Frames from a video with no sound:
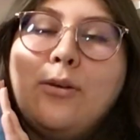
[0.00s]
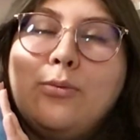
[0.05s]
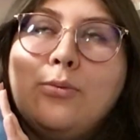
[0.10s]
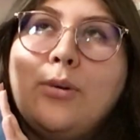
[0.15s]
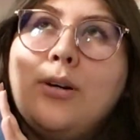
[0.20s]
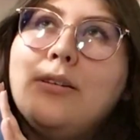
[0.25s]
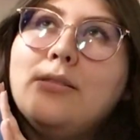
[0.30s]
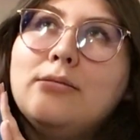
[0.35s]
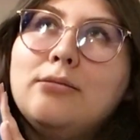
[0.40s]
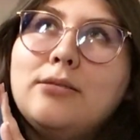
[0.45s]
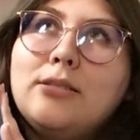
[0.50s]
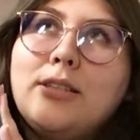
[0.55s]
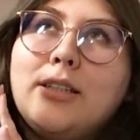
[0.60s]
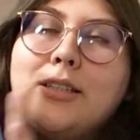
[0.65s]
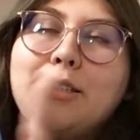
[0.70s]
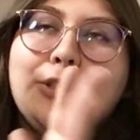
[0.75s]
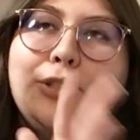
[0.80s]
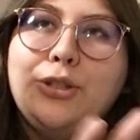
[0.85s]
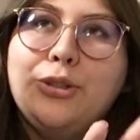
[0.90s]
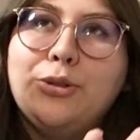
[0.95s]
Well,
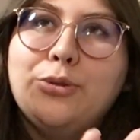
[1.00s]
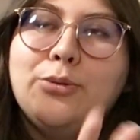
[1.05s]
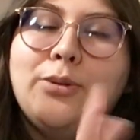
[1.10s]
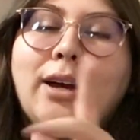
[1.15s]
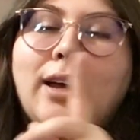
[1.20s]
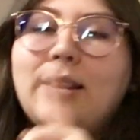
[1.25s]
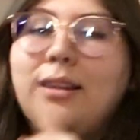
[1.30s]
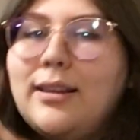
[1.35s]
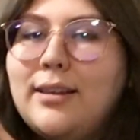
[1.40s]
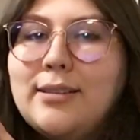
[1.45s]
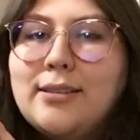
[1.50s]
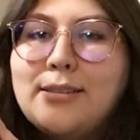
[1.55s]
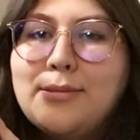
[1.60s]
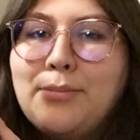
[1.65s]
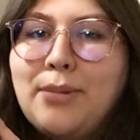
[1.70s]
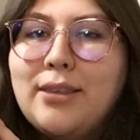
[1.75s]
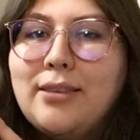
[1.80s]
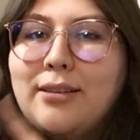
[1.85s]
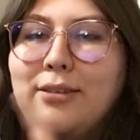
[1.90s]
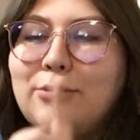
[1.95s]
sorry, 2, and then this is
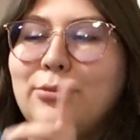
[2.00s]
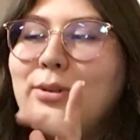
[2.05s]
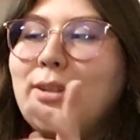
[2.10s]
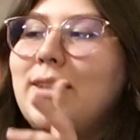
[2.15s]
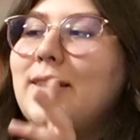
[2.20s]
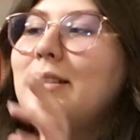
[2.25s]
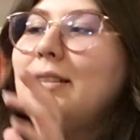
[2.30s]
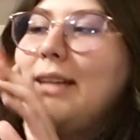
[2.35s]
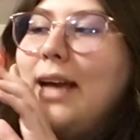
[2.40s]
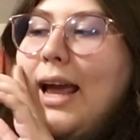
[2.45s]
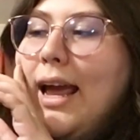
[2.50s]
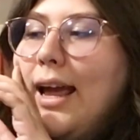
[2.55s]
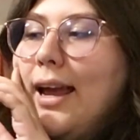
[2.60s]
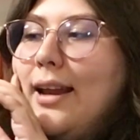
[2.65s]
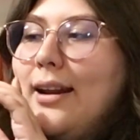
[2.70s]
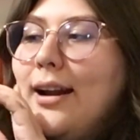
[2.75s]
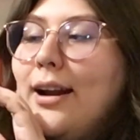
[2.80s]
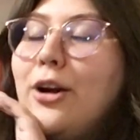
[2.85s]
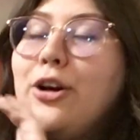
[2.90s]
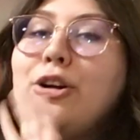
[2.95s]
my 3rd one.
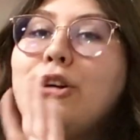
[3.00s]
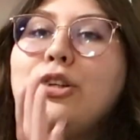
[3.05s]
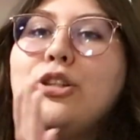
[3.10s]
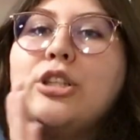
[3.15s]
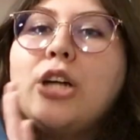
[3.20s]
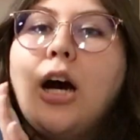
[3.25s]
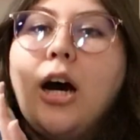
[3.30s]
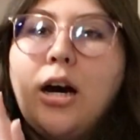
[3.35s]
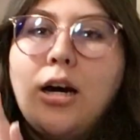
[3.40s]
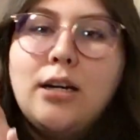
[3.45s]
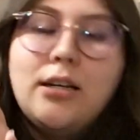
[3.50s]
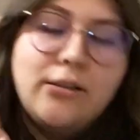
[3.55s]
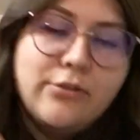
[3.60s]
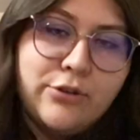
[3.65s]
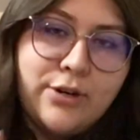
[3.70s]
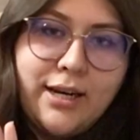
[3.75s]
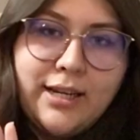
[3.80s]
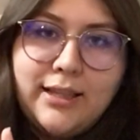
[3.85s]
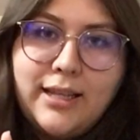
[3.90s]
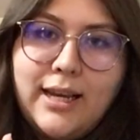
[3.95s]
And I heard a ton of
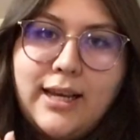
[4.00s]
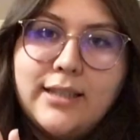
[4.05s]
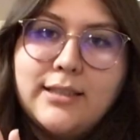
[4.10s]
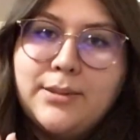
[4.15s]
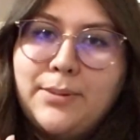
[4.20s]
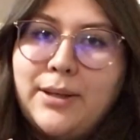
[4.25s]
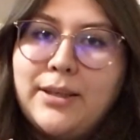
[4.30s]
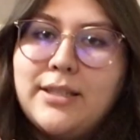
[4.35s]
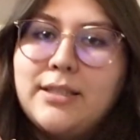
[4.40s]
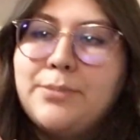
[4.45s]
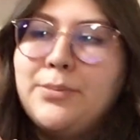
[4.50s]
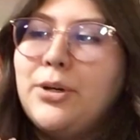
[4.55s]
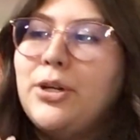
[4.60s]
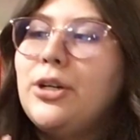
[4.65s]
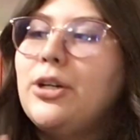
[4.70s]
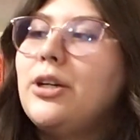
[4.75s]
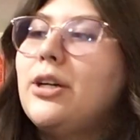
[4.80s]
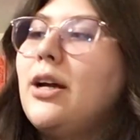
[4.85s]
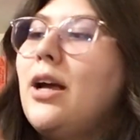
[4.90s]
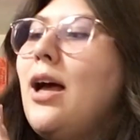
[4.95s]
great things about this
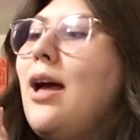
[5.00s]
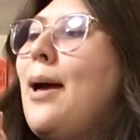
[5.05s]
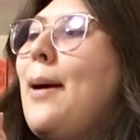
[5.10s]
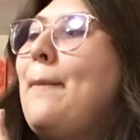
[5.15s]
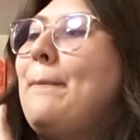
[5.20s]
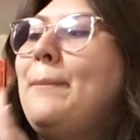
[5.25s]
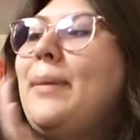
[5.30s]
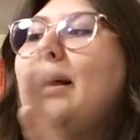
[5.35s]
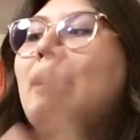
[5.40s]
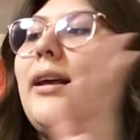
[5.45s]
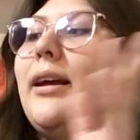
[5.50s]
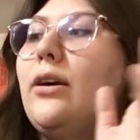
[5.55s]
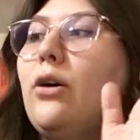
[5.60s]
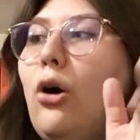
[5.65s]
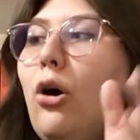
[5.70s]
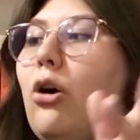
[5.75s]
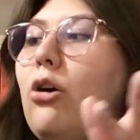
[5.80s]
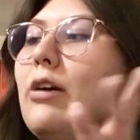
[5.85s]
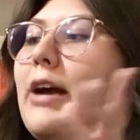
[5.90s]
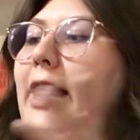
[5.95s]
book by like
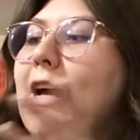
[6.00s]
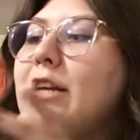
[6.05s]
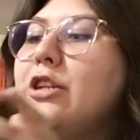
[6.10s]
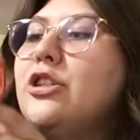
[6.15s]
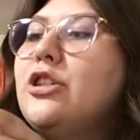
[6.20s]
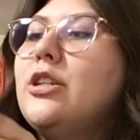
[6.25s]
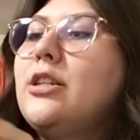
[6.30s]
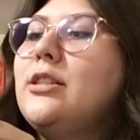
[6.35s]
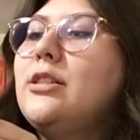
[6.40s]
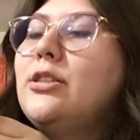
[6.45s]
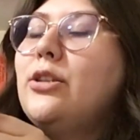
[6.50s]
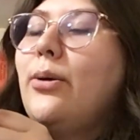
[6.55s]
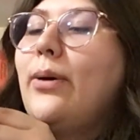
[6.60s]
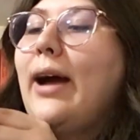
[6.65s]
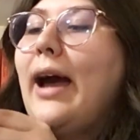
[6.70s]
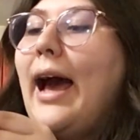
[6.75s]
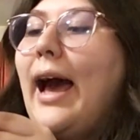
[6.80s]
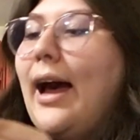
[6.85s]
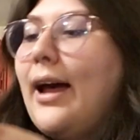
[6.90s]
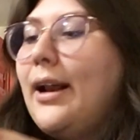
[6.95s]
all ages, so I
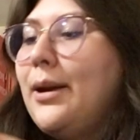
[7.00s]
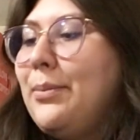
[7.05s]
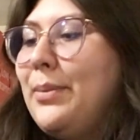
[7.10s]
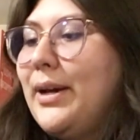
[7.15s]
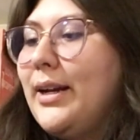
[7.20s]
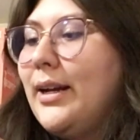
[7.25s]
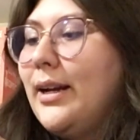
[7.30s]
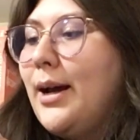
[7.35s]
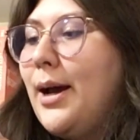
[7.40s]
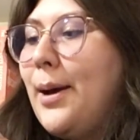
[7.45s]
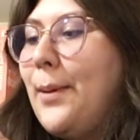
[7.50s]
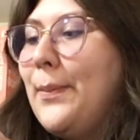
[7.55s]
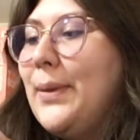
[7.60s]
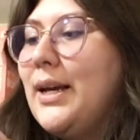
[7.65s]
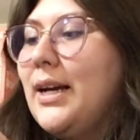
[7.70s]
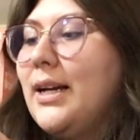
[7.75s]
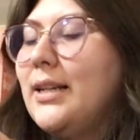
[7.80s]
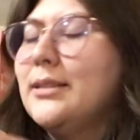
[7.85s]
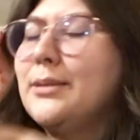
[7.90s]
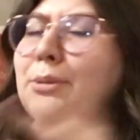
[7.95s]
had to pick it up
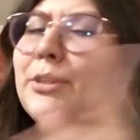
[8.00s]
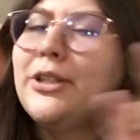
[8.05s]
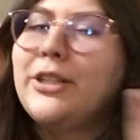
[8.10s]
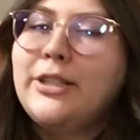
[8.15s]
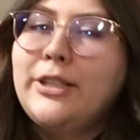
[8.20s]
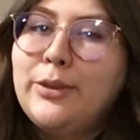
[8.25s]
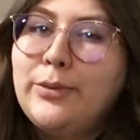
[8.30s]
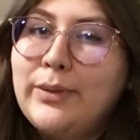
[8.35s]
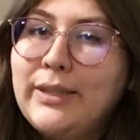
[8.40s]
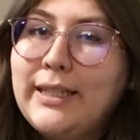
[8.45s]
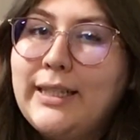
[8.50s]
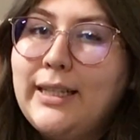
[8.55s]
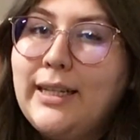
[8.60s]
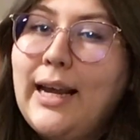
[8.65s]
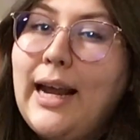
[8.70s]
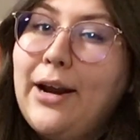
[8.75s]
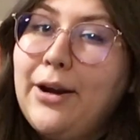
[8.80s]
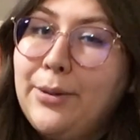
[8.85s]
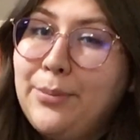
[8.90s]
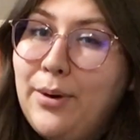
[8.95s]
because I'm currently reading
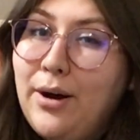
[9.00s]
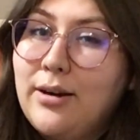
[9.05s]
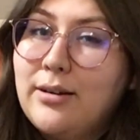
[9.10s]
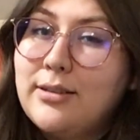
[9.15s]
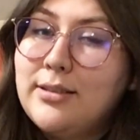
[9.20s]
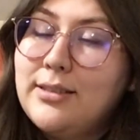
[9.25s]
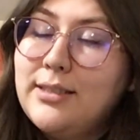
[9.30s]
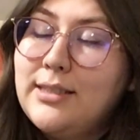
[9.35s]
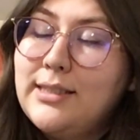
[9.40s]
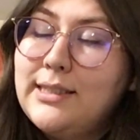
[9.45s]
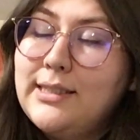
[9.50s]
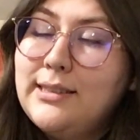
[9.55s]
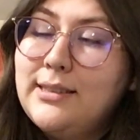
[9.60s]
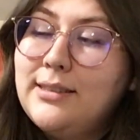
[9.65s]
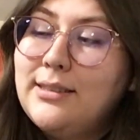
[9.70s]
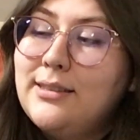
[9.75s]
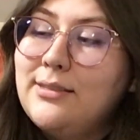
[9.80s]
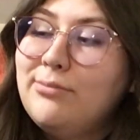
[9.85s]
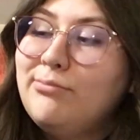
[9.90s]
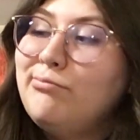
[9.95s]
Harry Potter
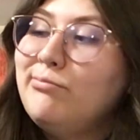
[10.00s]
series.